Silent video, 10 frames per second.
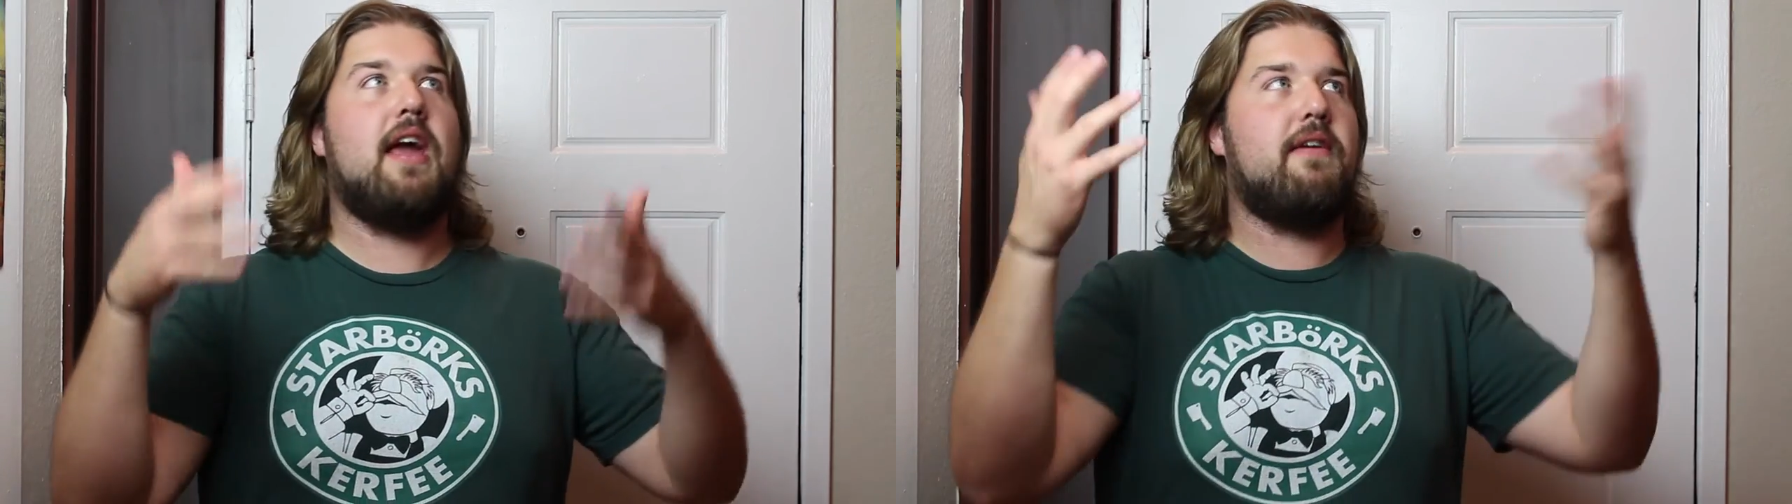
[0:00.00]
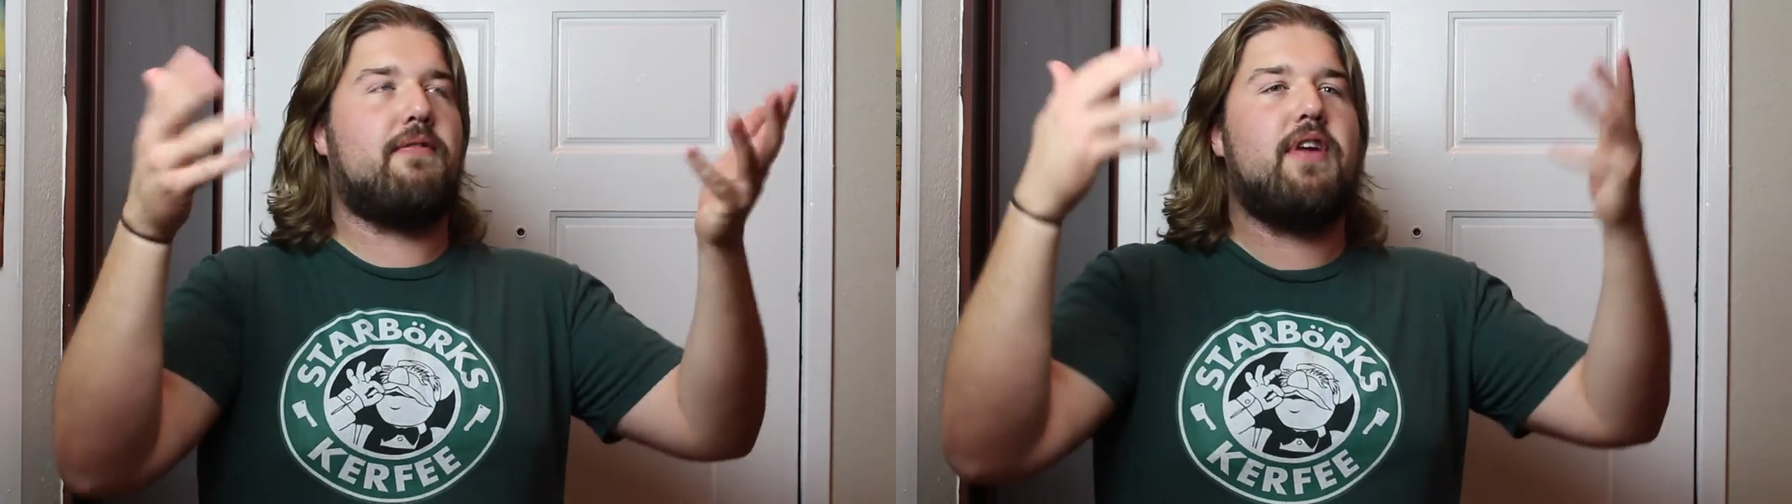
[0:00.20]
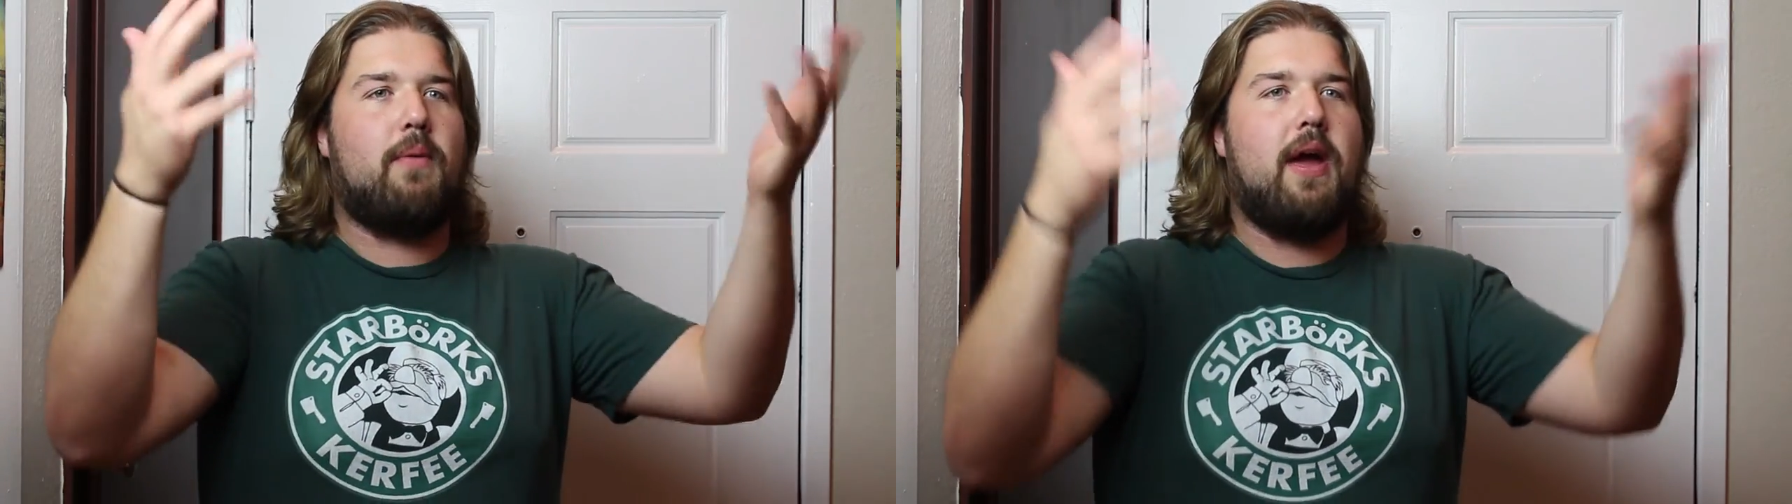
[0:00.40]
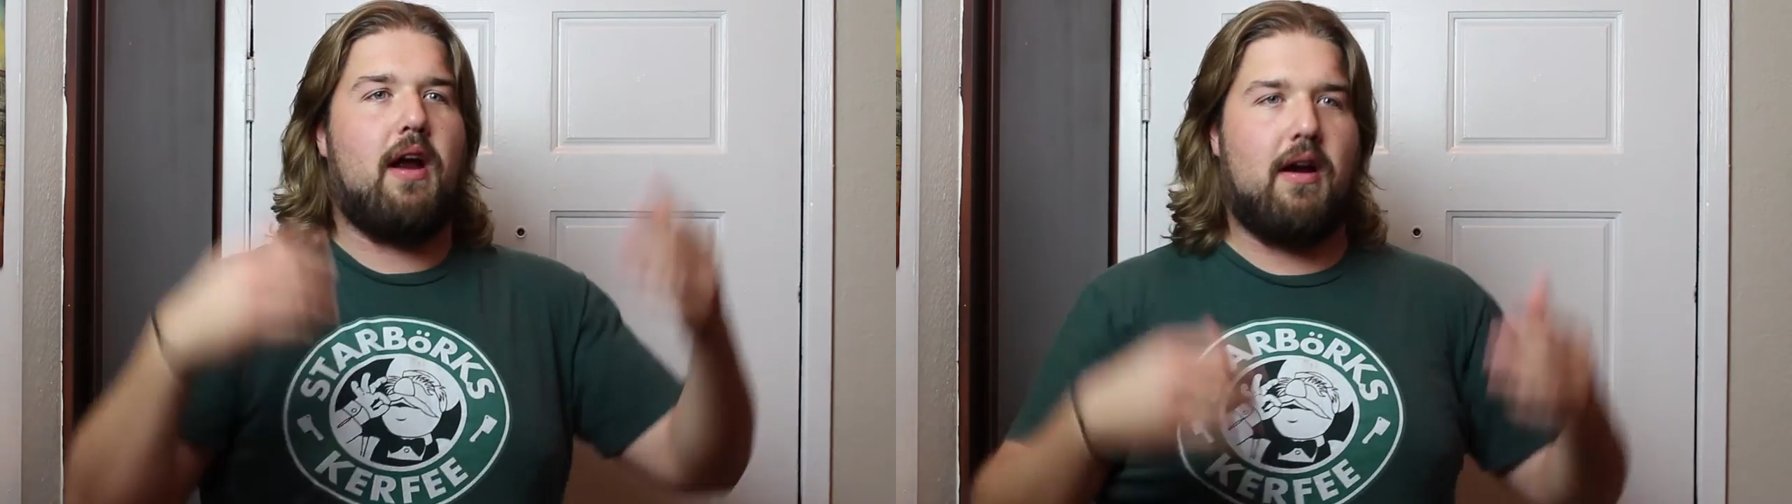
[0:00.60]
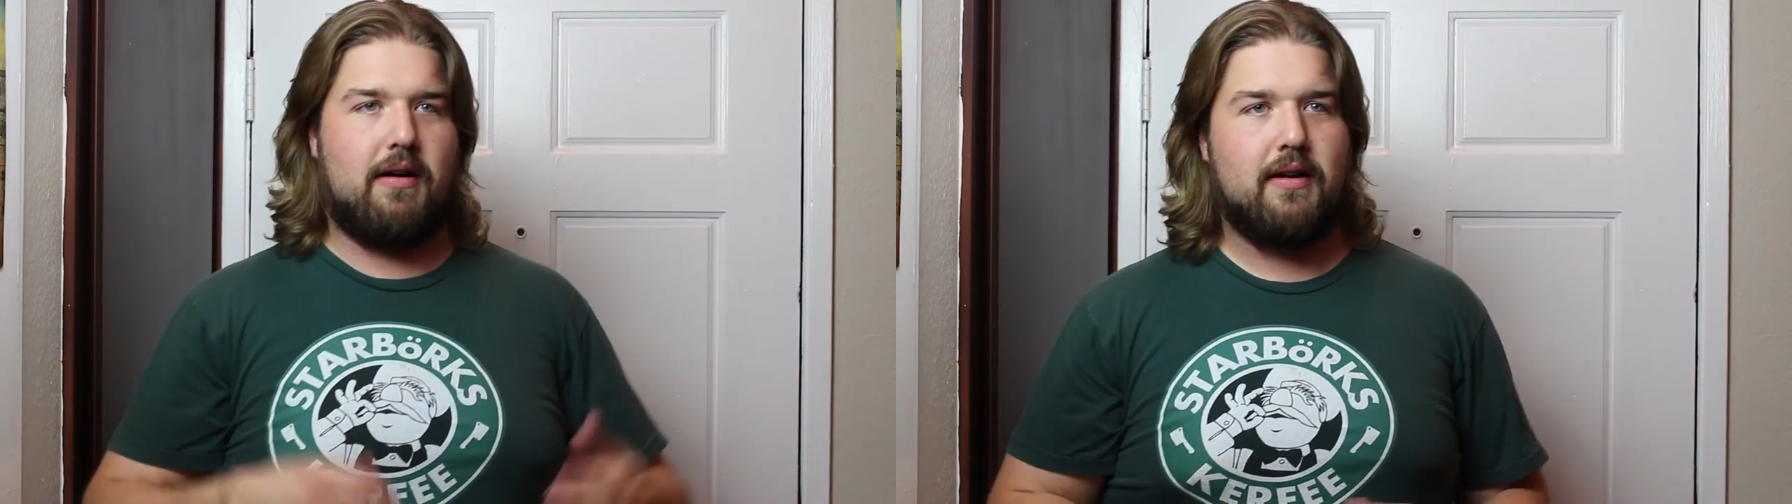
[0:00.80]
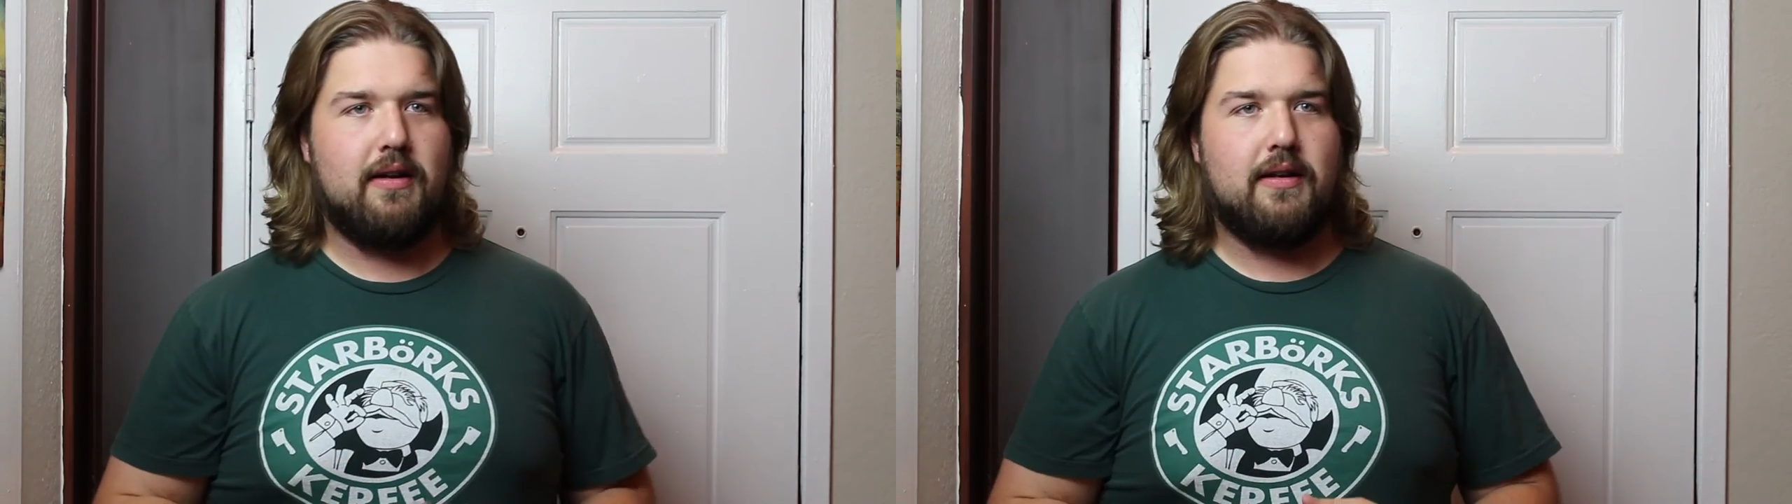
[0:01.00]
everywhere.